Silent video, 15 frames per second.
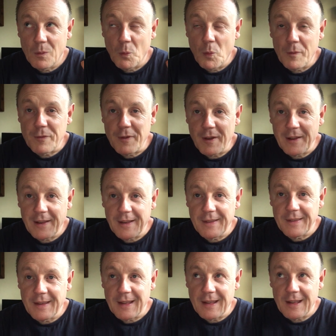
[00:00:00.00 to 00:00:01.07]
with
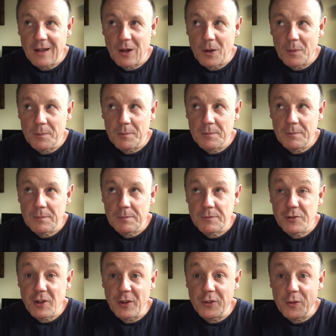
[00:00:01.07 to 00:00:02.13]
the
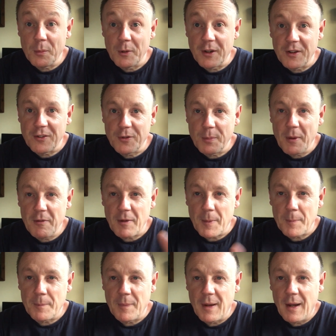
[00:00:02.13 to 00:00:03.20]
gentleman in
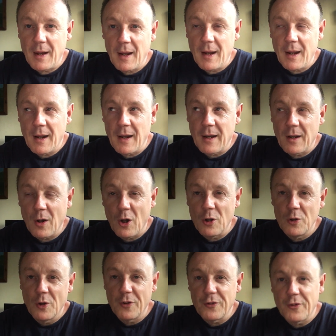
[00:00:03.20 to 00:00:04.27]
spirit, and I
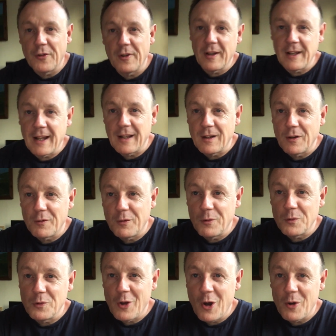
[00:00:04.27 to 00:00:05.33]
looked at the lady and I
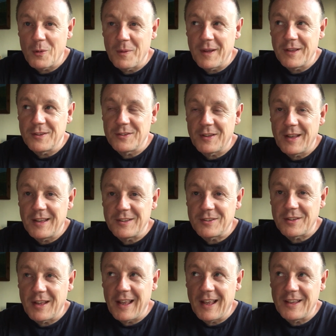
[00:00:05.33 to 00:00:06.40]
thought, no, it's
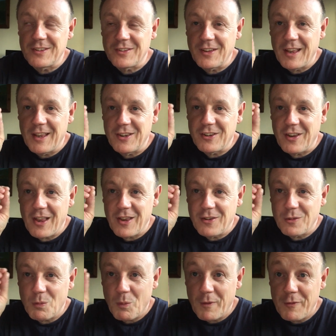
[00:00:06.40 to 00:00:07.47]

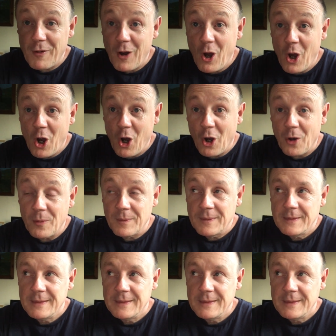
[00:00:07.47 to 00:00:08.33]
with her.